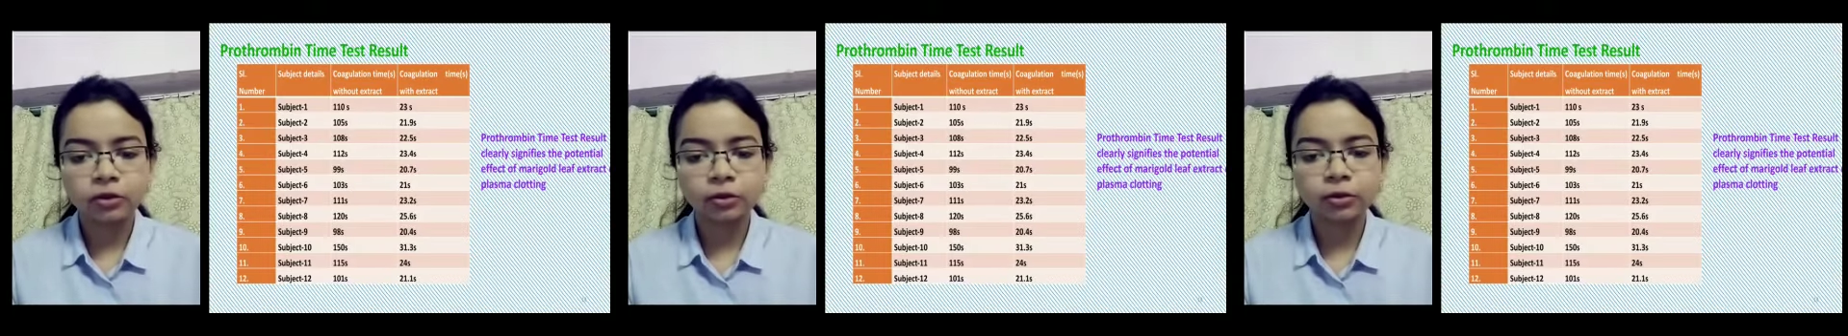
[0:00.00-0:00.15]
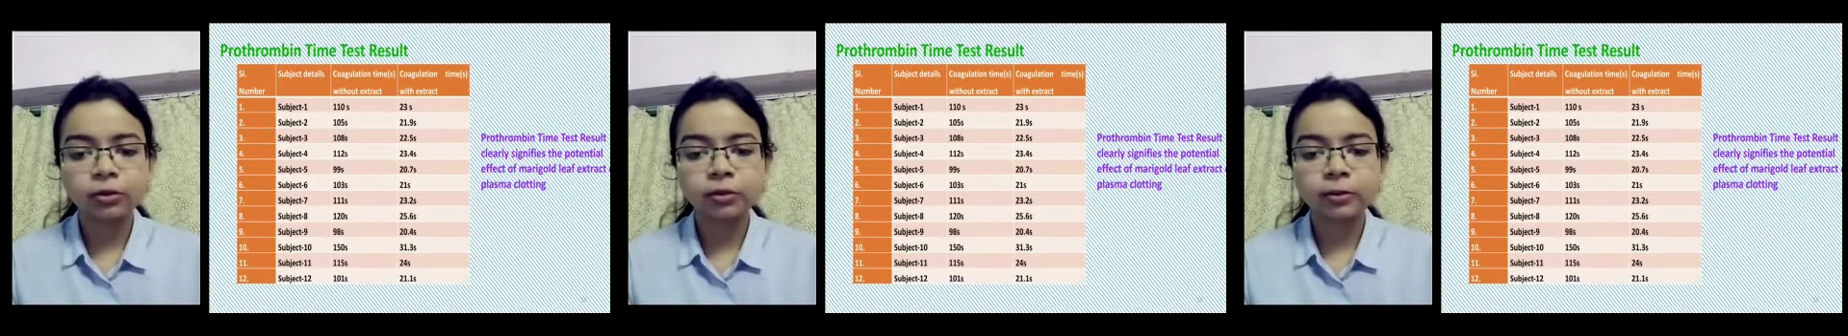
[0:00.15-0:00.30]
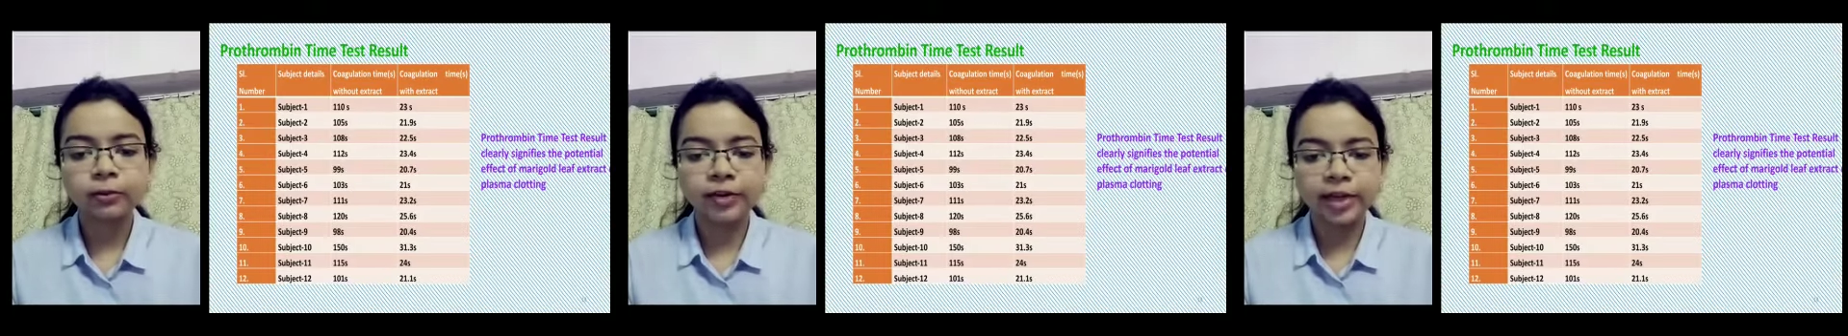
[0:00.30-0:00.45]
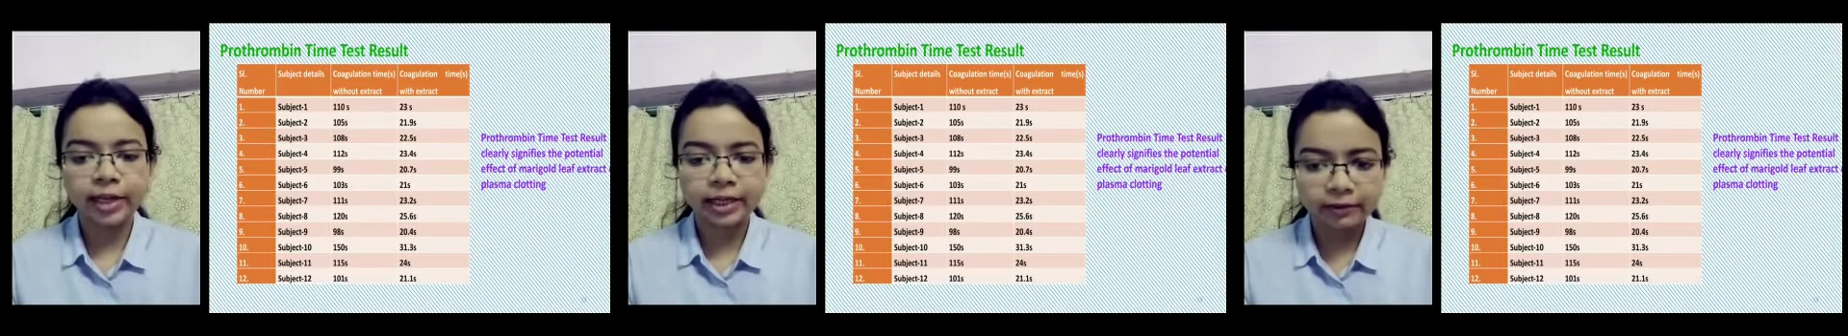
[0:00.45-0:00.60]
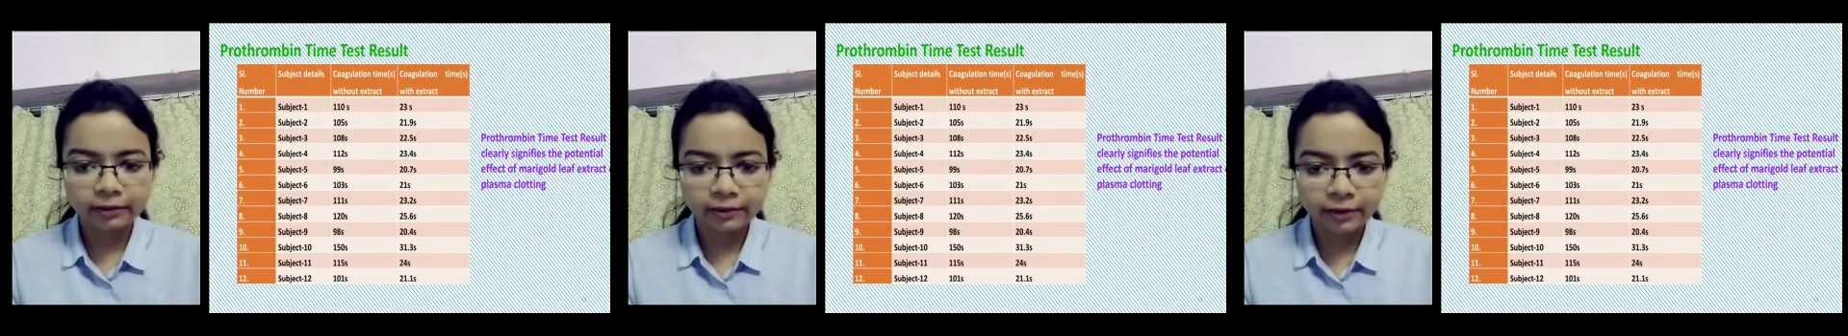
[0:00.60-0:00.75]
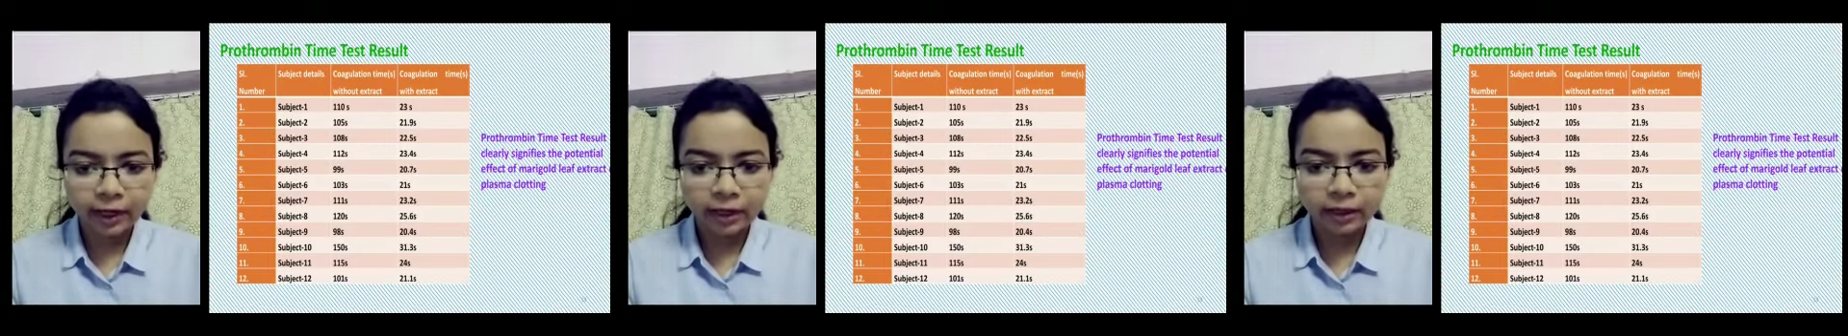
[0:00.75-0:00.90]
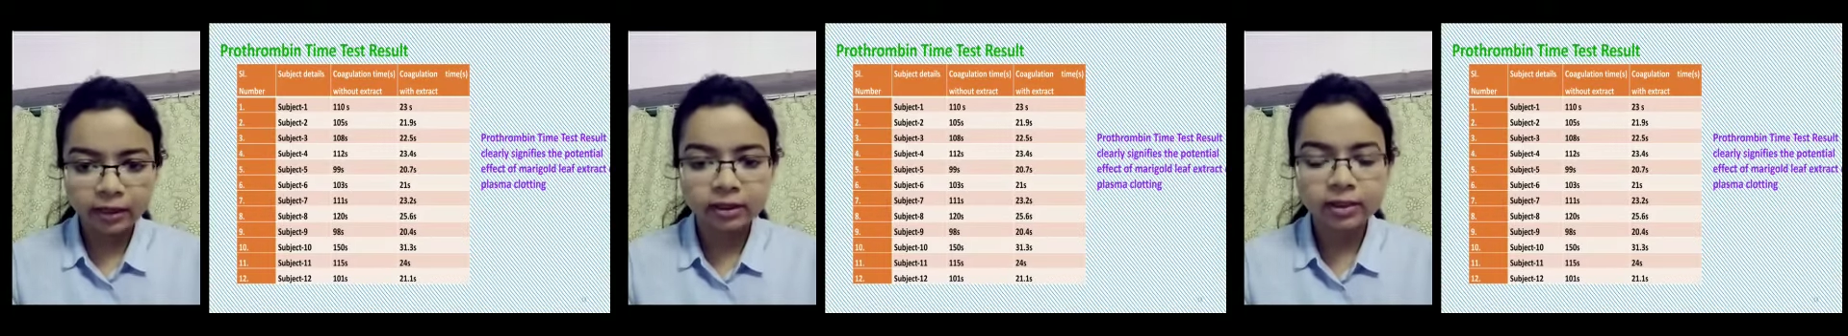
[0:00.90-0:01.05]
To
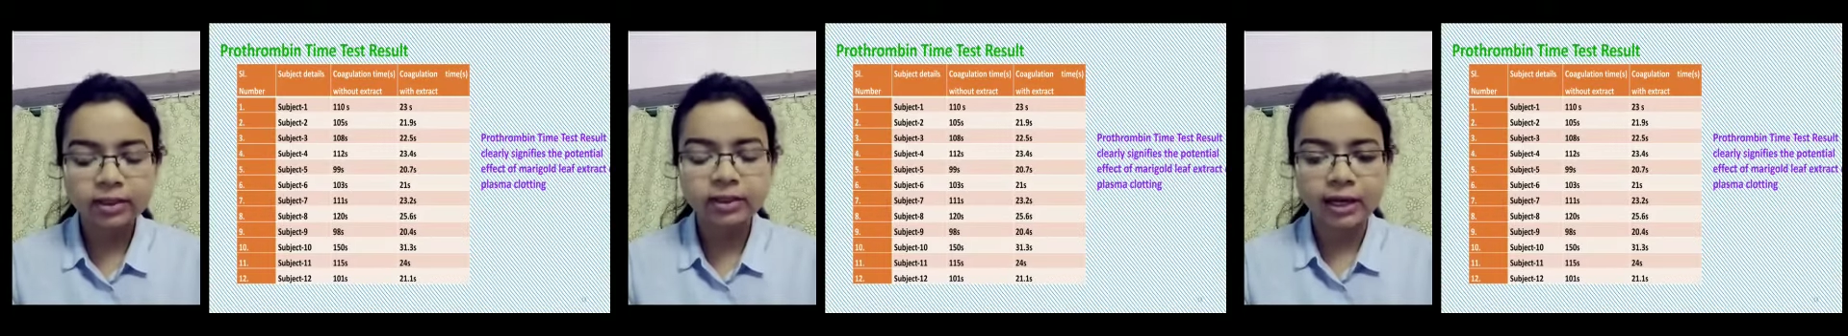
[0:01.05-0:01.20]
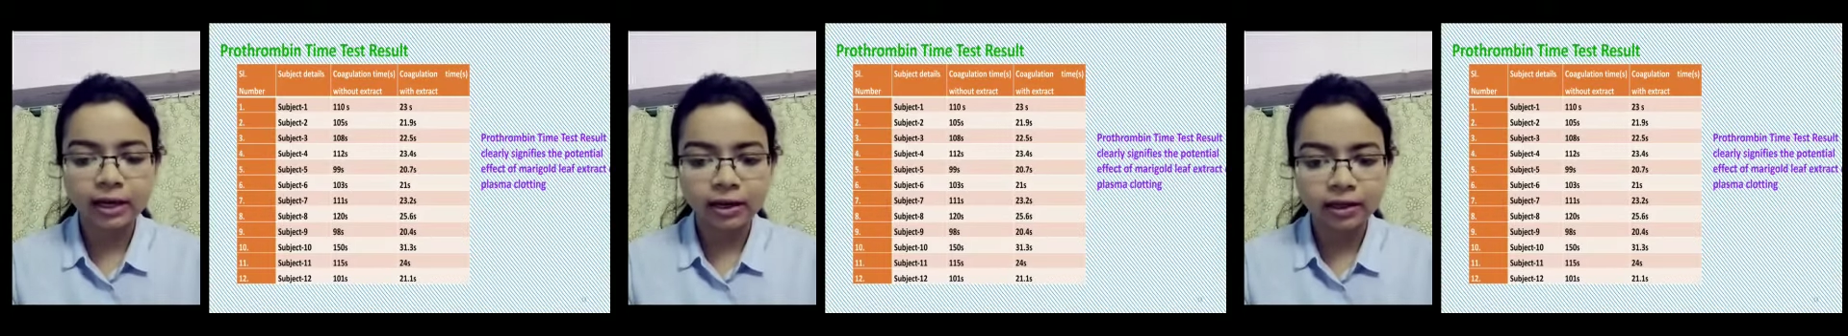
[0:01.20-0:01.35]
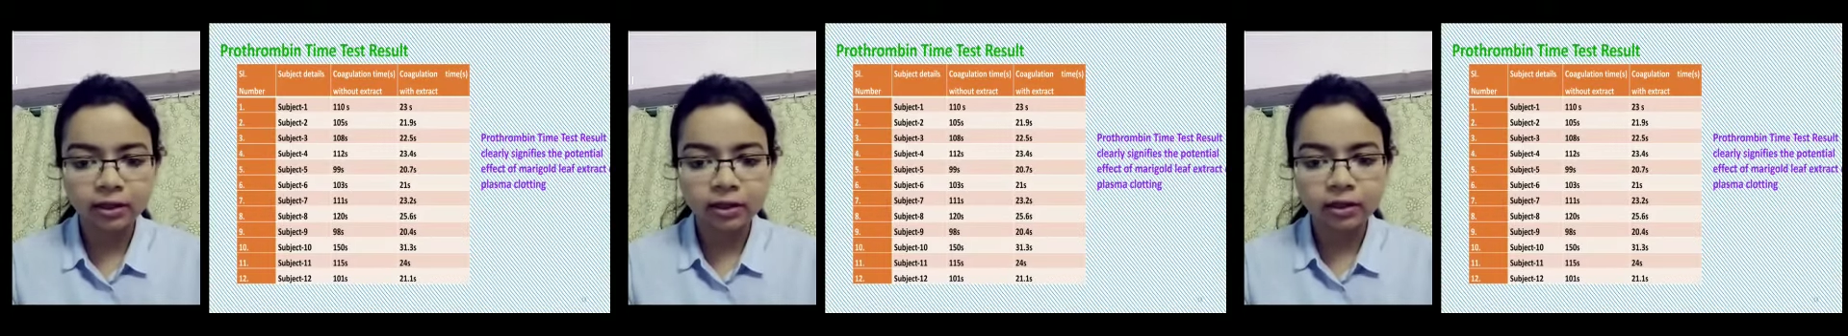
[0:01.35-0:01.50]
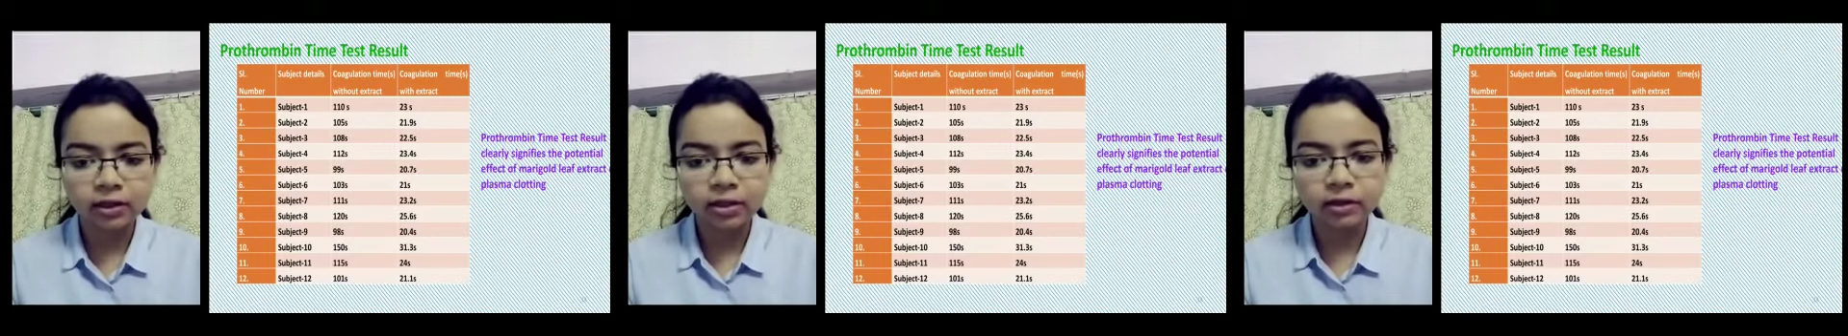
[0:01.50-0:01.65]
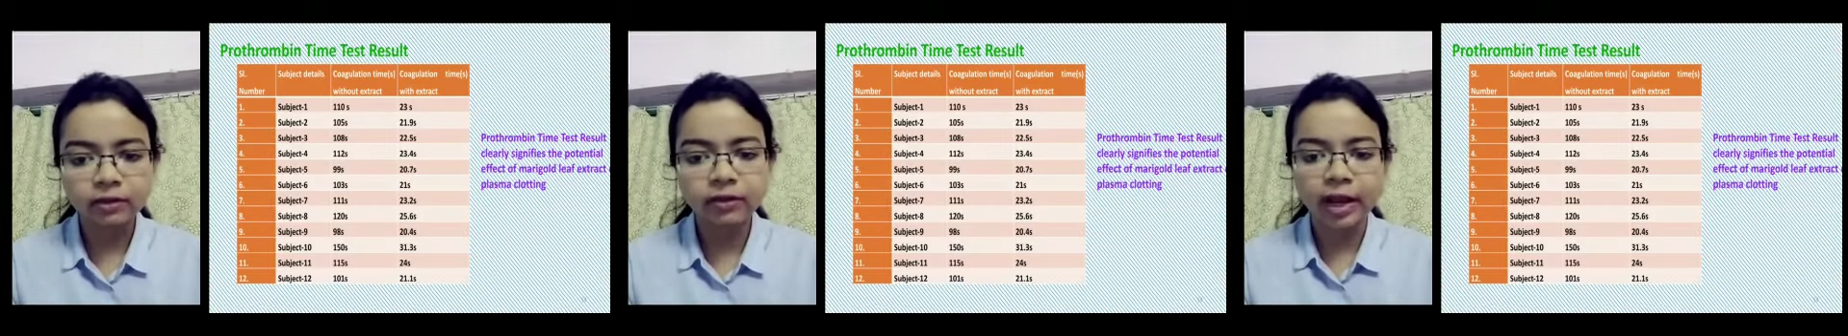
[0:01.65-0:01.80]
verify the standards